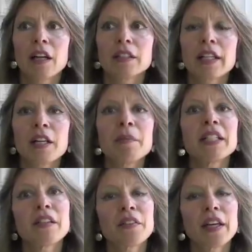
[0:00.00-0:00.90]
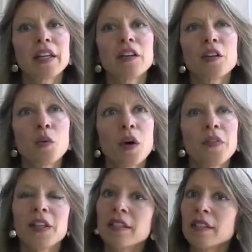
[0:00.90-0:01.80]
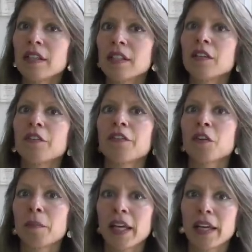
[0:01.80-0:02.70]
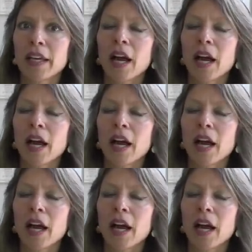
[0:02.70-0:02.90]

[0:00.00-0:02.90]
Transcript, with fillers: led me to think, you know what, this isn't for me.